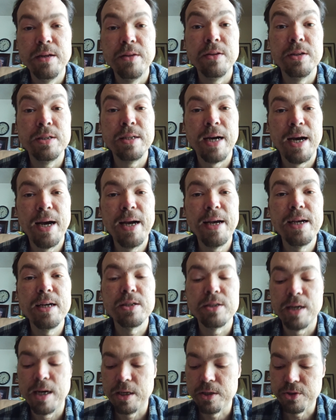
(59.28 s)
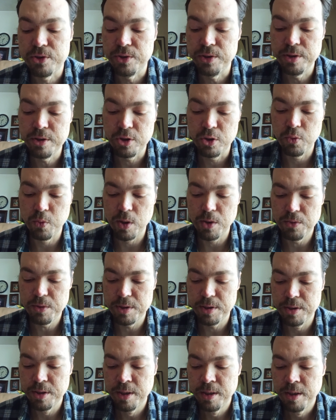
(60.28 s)
the Dahaya Doctrine,
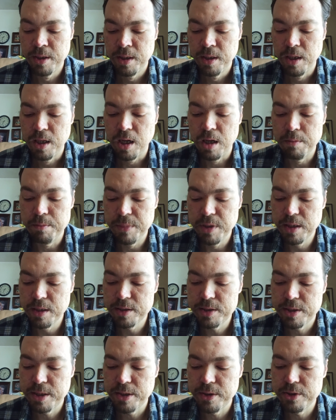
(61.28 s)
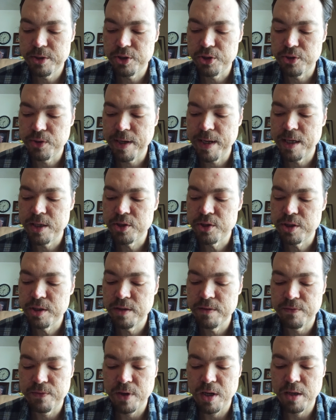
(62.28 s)
quote, a military strategy
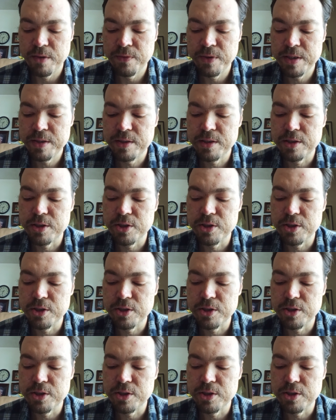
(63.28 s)
involving the